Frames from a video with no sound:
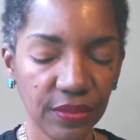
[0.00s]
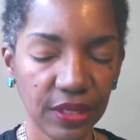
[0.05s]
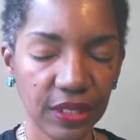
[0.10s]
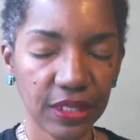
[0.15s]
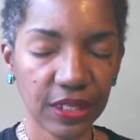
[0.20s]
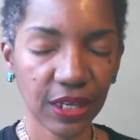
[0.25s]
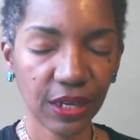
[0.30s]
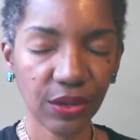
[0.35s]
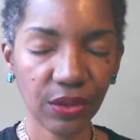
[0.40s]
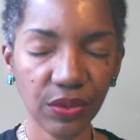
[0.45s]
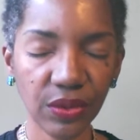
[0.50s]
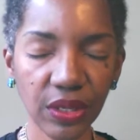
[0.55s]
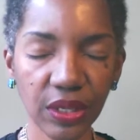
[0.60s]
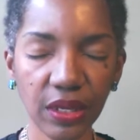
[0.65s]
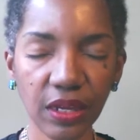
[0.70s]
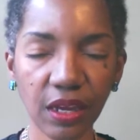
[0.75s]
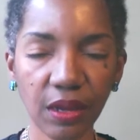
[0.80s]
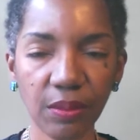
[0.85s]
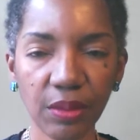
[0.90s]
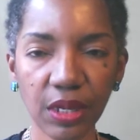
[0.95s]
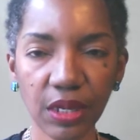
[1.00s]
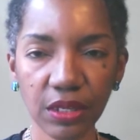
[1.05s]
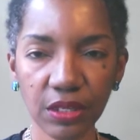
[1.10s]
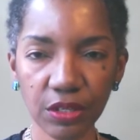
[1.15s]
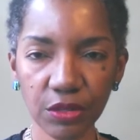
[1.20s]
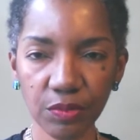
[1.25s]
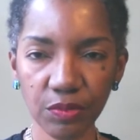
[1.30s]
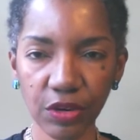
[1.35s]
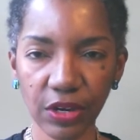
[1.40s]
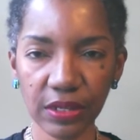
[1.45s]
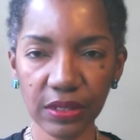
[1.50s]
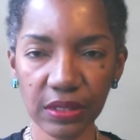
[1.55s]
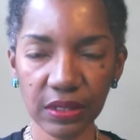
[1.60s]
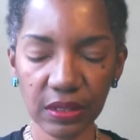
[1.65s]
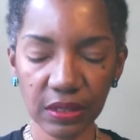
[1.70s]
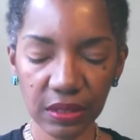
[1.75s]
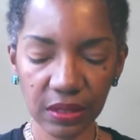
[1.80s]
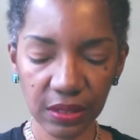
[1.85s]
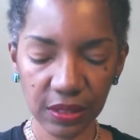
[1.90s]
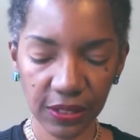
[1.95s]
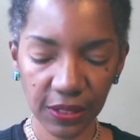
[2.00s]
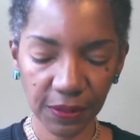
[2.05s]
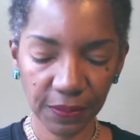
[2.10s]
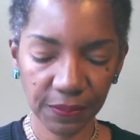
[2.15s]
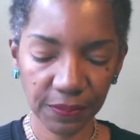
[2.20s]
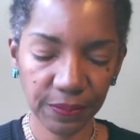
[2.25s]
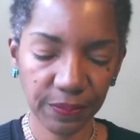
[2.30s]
So, really coming into presence.